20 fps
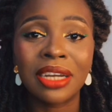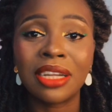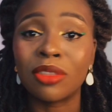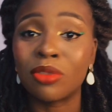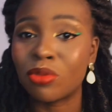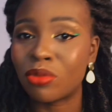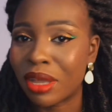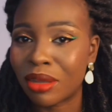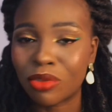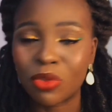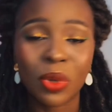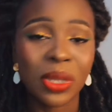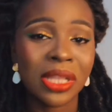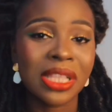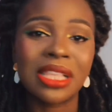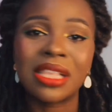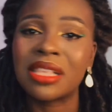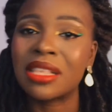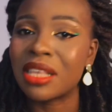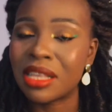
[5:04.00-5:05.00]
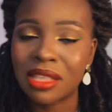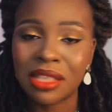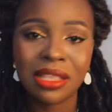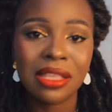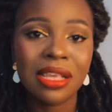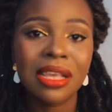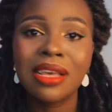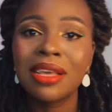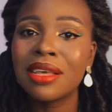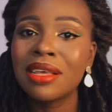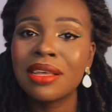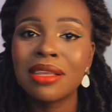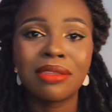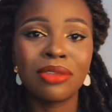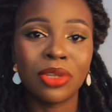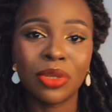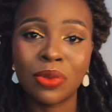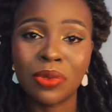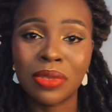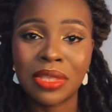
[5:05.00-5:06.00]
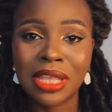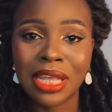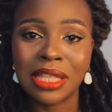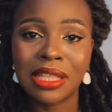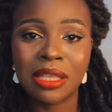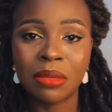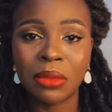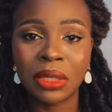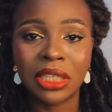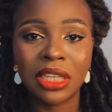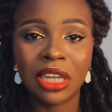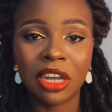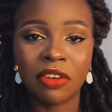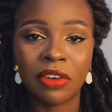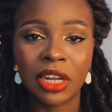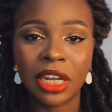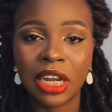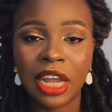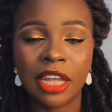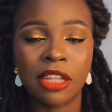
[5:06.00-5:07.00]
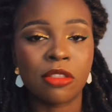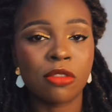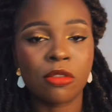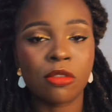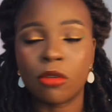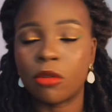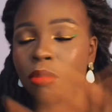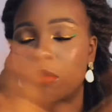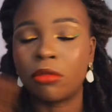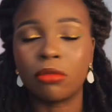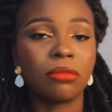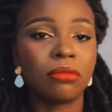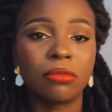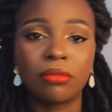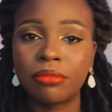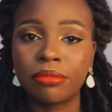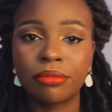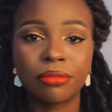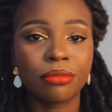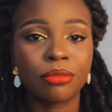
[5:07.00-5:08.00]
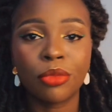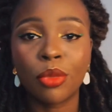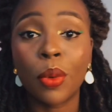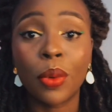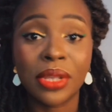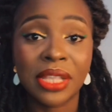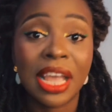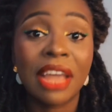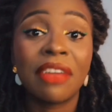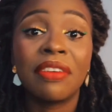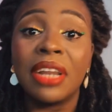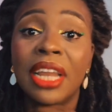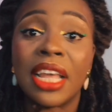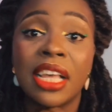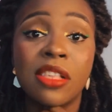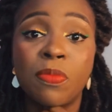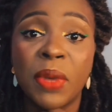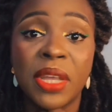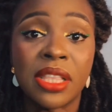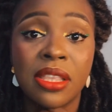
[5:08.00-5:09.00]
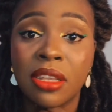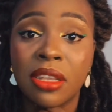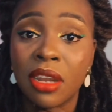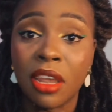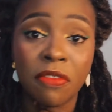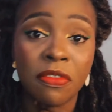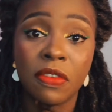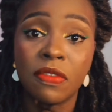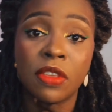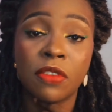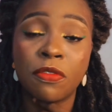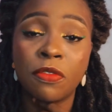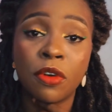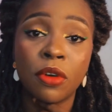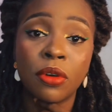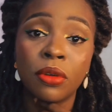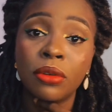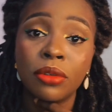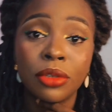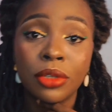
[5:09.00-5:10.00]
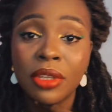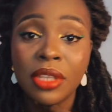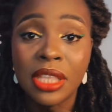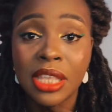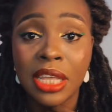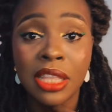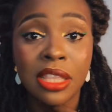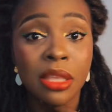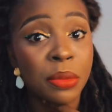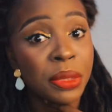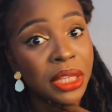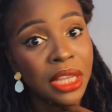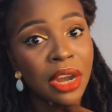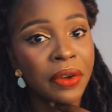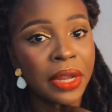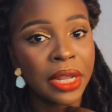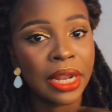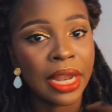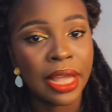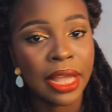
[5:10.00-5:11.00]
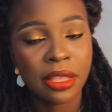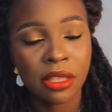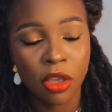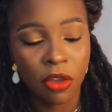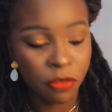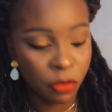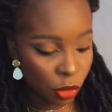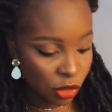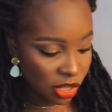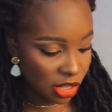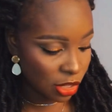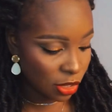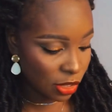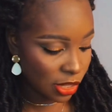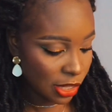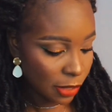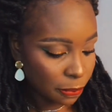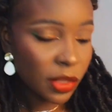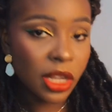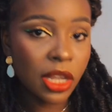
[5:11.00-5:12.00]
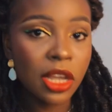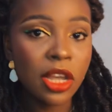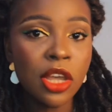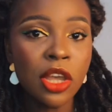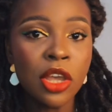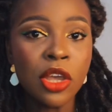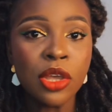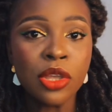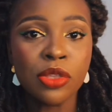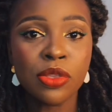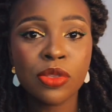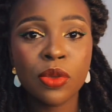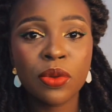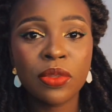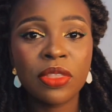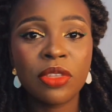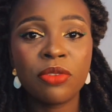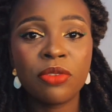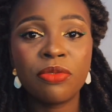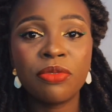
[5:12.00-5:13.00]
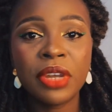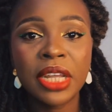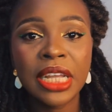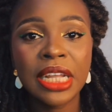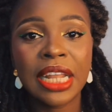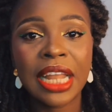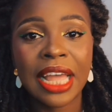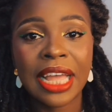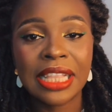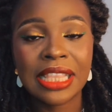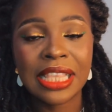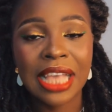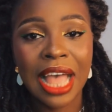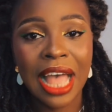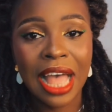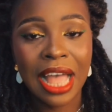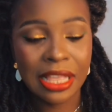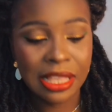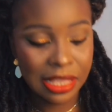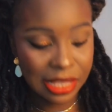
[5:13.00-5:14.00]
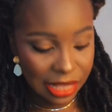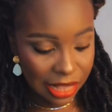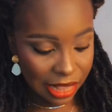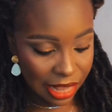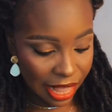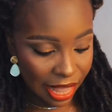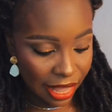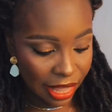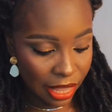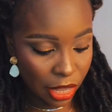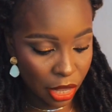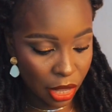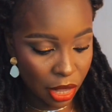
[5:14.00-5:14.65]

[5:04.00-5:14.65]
the 26 centimeter ring light, so what was I really expecting? A 54 centimeter ring light? Of course not. So the ring light has like